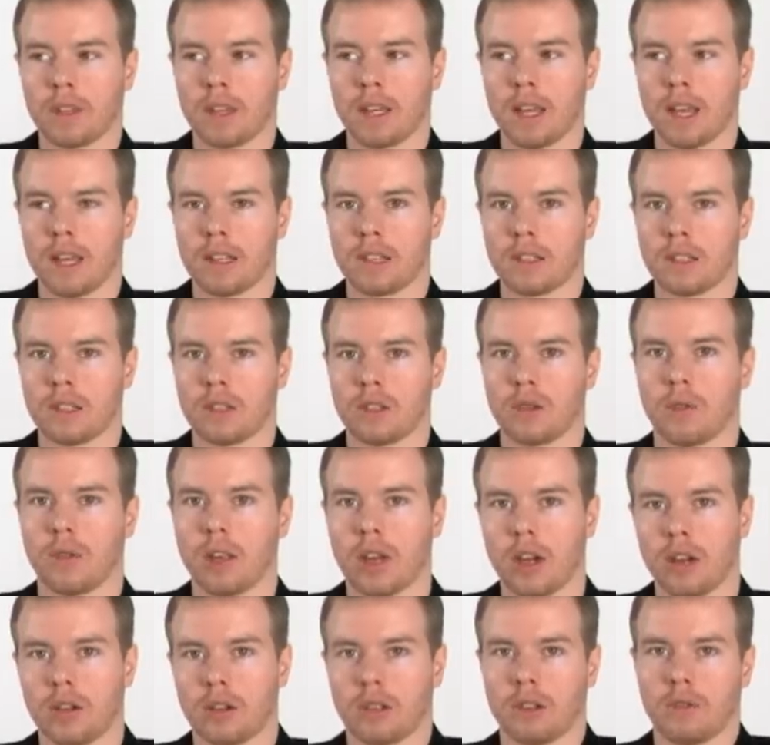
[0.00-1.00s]
yes, so
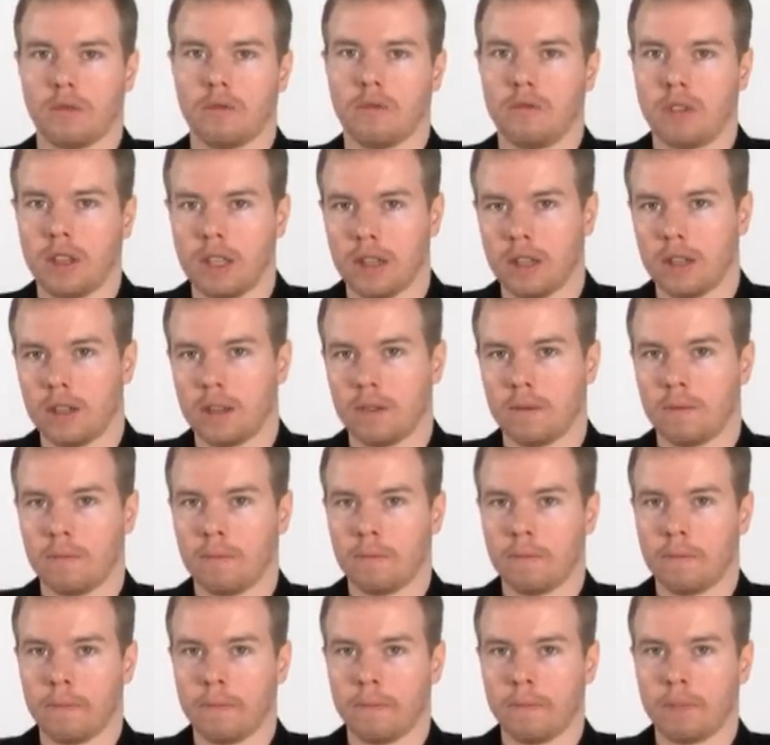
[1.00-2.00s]
they are defeated.
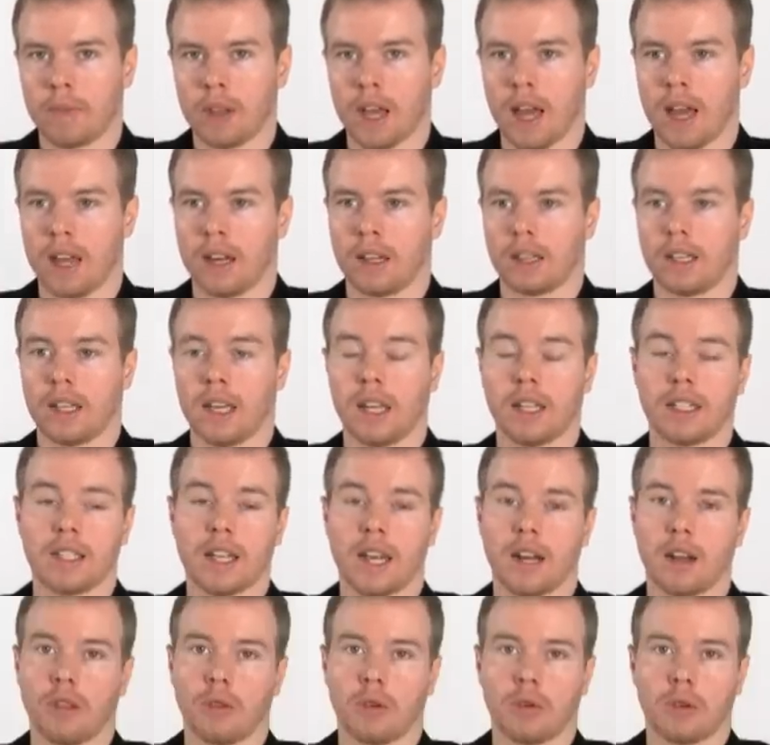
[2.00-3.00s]
And King
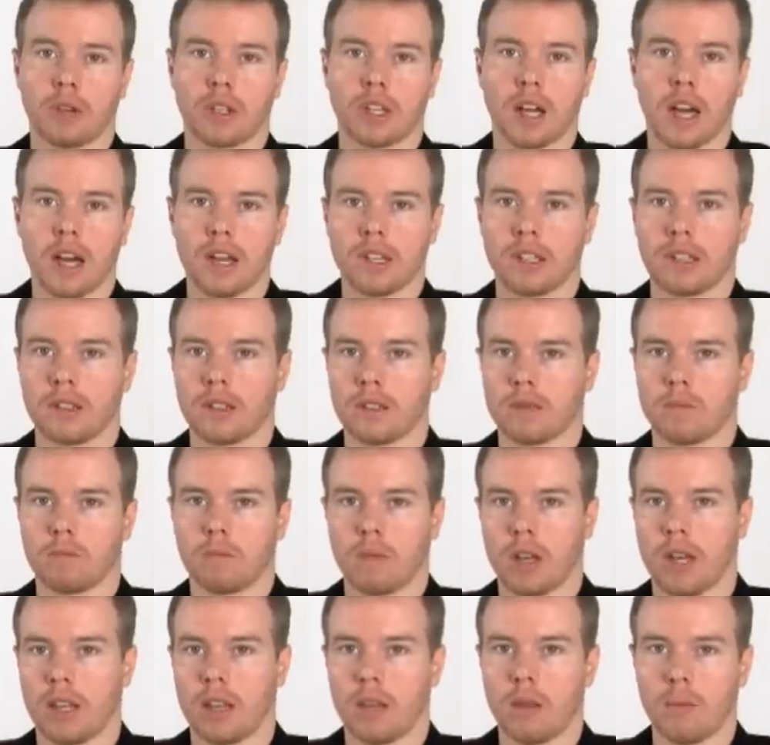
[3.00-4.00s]
Denethor dies
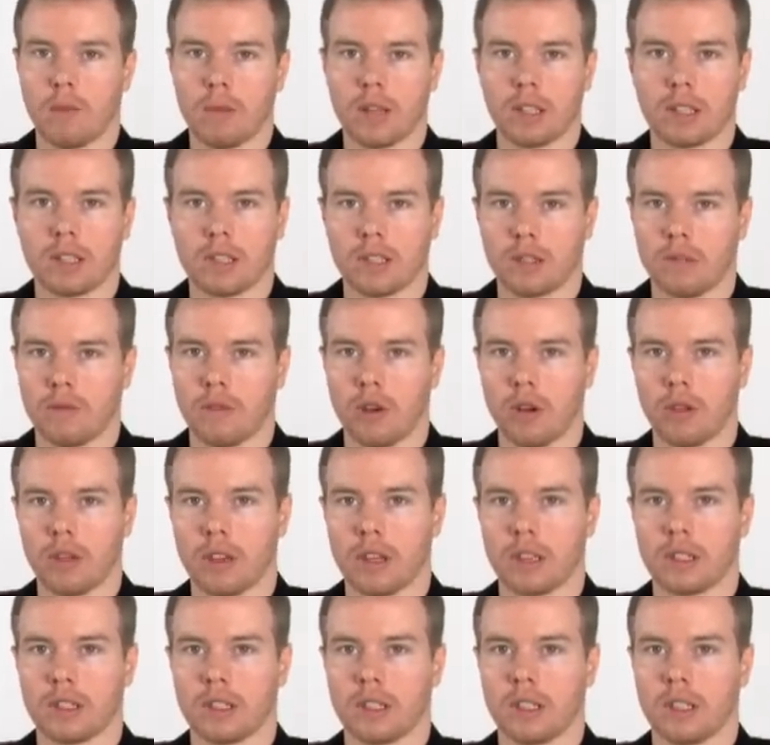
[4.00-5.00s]
in the midst of all this.